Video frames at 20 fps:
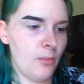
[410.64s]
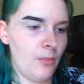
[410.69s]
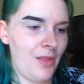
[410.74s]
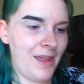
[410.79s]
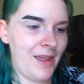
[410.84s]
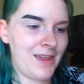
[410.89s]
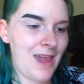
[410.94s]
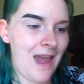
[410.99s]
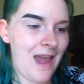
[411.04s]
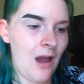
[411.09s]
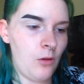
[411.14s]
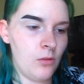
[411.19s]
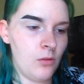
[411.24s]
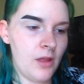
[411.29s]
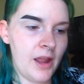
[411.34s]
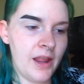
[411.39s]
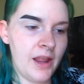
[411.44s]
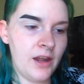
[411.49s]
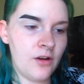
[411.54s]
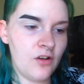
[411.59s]
like
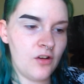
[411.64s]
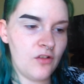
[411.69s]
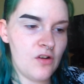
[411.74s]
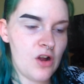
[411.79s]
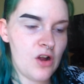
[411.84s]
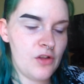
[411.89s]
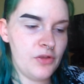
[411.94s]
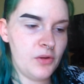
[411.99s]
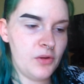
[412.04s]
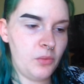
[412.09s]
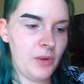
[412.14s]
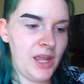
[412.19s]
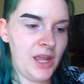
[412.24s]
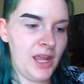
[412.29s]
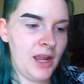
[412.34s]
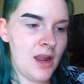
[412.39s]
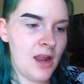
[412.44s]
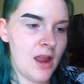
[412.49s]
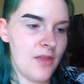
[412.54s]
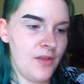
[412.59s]
outline around the
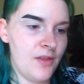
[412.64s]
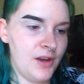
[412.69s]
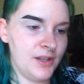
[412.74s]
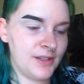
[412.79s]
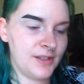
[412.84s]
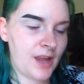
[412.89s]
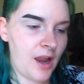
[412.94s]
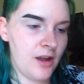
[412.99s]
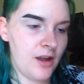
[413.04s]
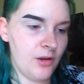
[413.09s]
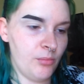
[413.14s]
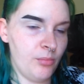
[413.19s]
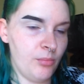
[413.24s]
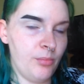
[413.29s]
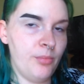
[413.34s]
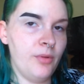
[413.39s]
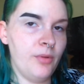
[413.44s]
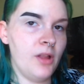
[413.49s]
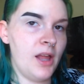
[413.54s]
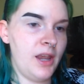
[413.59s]
wing, and then it's kind of
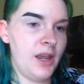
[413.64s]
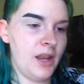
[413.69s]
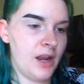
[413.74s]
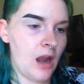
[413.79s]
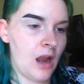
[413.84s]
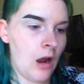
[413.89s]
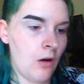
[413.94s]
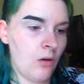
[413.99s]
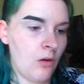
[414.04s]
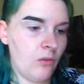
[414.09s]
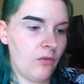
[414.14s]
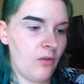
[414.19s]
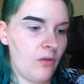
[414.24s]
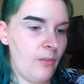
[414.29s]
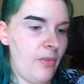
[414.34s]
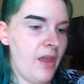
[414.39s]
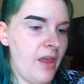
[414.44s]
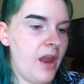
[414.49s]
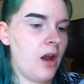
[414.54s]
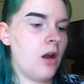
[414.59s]
blended out
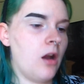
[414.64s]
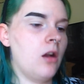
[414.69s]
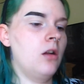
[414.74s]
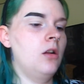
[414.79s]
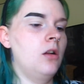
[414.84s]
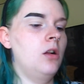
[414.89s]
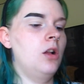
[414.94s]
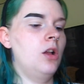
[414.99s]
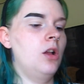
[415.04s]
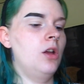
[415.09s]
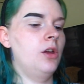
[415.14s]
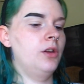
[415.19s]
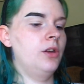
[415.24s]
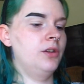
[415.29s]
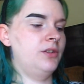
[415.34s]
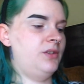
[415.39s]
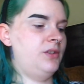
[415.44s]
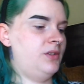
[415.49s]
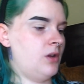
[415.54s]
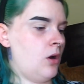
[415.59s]
from there.
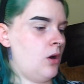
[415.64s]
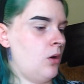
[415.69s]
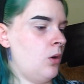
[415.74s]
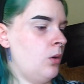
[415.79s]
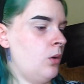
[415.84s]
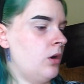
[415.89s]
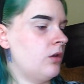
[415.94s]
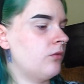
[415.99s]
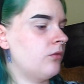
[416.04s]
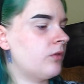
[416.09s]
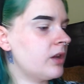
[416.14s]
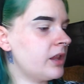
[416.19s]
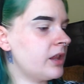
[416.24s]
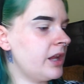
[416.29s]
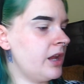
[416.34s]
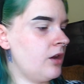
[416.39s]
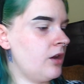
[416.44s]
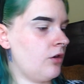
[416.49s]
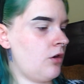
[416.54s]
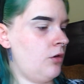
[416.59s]
So
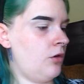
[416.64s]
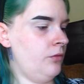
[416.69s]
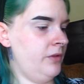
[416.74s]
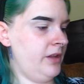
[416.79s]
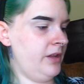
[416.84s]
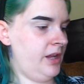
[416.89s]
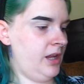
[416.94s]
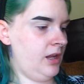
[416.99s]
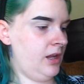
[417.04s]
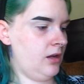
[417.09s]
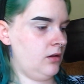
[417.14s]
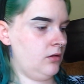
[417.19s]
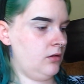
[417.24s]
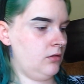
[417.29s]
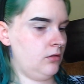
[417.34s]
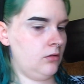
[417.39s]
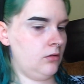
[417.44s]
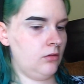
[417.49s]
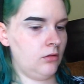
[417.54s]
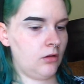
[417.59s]
really your only
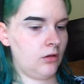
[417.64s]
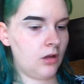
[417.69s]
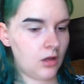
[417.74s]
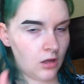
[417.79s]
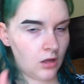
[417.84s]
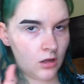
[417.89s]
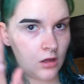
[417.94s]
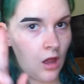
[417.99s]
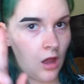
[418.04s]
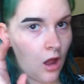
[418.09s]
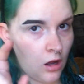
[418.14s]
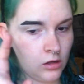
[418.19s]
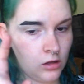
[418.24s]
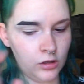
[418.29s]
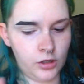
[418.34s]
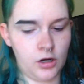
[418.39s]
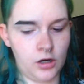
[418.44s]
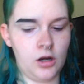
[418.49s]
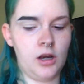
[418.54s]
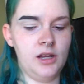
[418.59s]

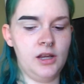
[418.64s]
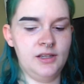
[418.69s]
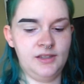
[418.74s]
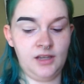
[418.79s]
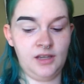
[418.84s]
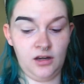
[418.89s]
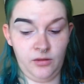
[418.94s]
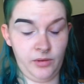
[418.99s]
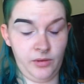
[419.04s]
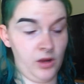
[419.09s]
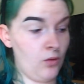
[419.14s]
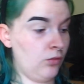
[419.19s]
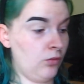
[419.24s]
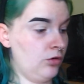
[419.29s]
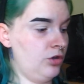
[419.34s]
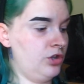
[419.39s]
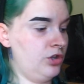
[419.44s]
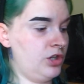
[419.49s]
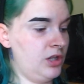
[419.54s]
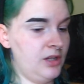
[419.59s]
color is going to be
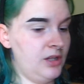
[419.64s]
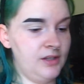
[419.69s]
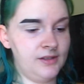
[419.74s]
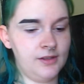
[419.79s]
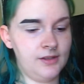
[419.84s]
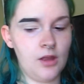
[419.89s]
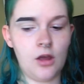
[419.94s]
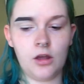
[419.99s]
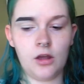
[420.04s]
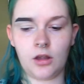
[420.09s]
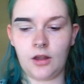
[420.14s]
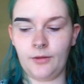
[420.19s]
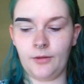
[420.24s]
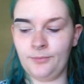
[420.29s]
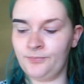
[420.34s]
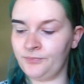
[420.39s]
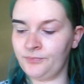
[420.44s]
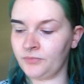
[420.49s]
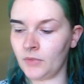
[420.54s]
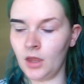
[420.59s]
orange in this look.
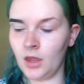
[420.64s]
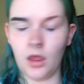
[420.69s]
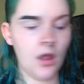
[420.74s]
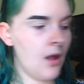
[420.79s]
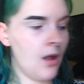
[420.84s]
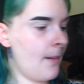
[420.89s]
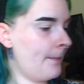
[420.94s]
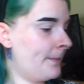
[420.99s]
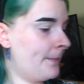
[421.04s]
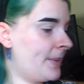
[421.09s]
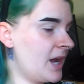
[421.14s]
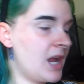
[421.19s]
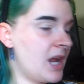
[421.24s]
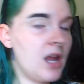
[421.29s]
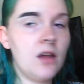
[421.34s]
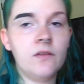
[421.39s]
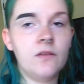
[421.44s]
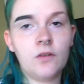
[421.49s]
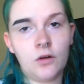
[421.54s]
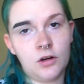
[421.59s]

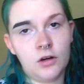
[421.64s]
But of